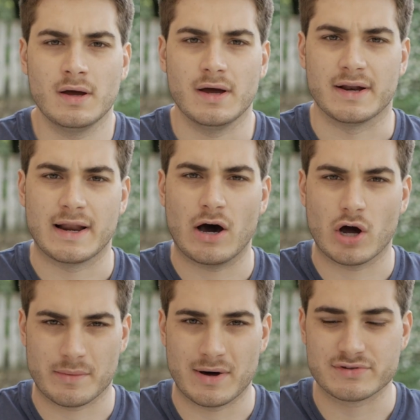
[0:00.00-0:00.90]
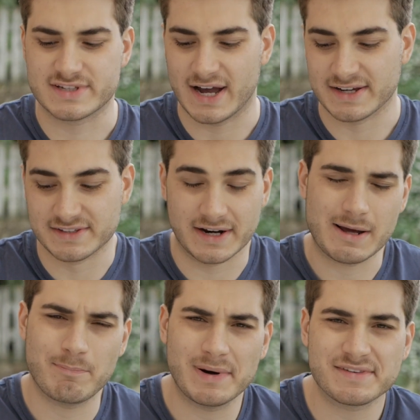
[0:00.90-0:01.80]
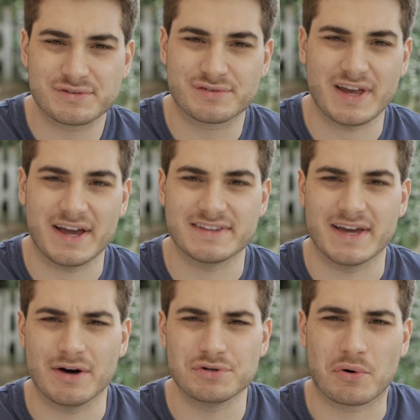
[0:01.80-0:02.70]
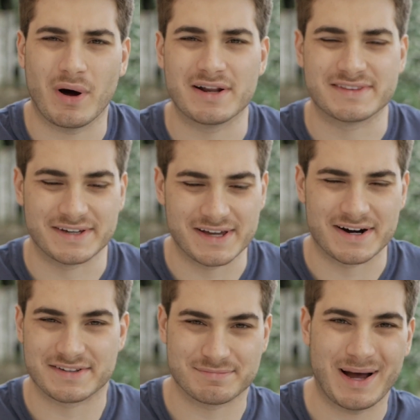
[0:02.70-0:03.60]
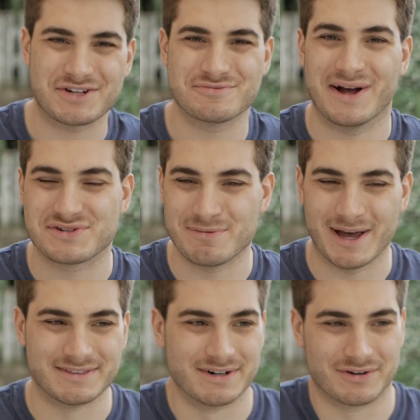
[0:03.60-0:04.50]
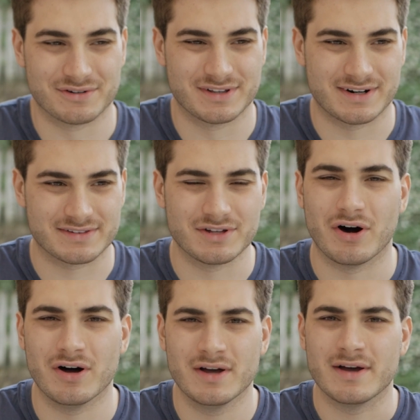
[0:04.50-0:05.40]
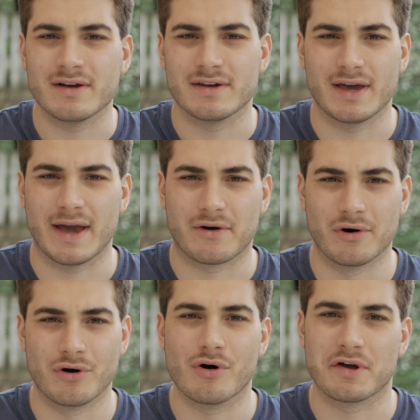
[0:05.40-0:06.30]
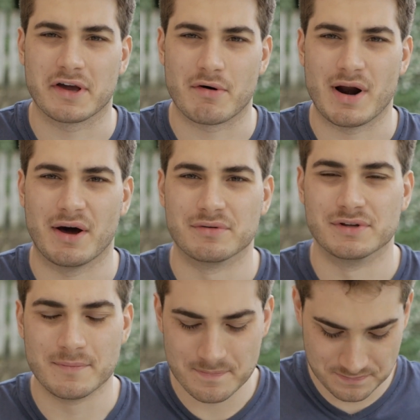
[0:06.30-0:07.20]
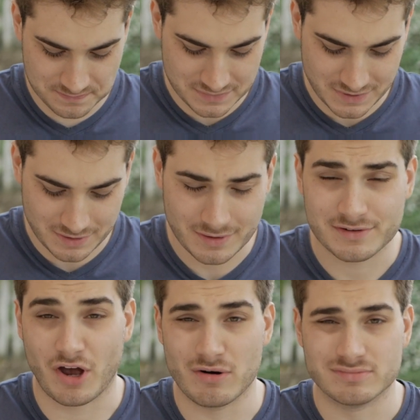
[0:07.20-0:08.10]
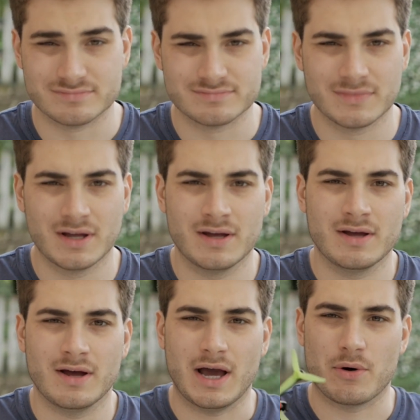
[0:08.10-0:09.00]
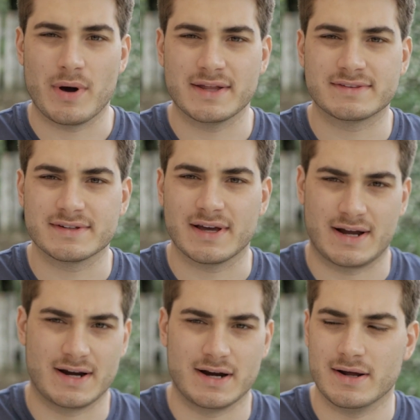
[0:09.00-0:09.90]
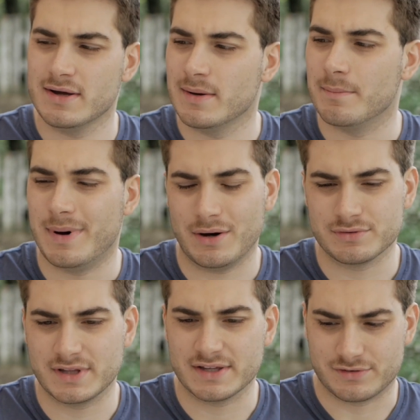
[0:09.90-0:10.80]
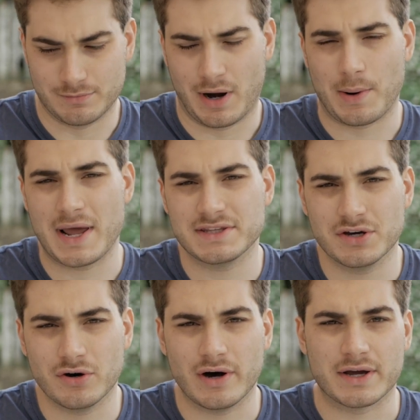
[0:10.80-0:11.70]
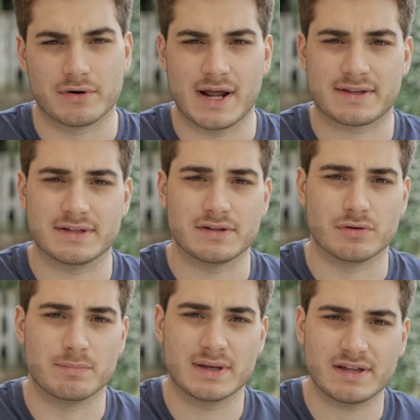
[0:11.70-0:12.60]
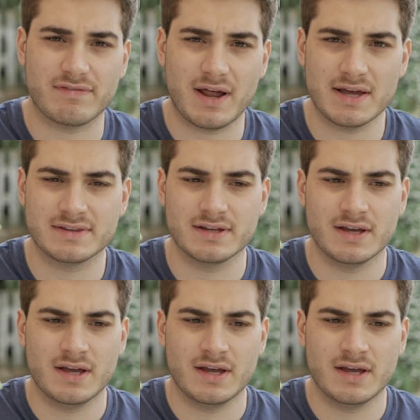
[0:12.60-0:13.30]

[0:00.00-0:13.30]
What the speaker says: And now I'm outside, and I'm pleased to say the audio quality here is much better, because there is no echo going around. So, I went and bound this to my radio, I connected it to Betaflight,